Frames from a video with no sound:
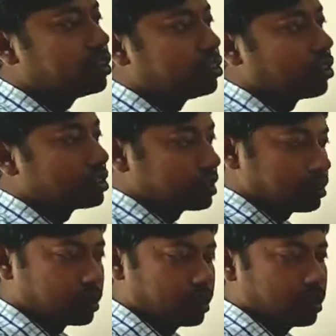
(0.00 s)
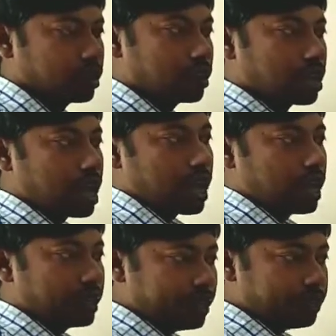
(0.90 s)
nozzle.
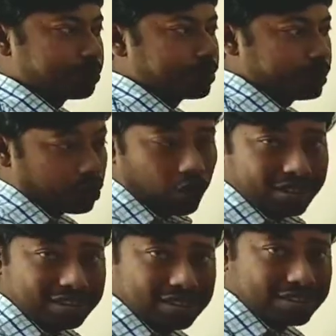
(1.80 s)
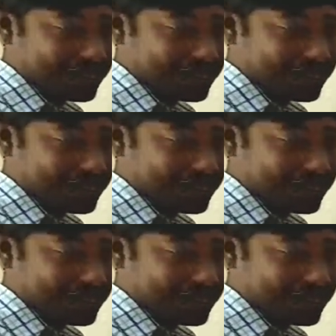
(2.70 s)
If the condition is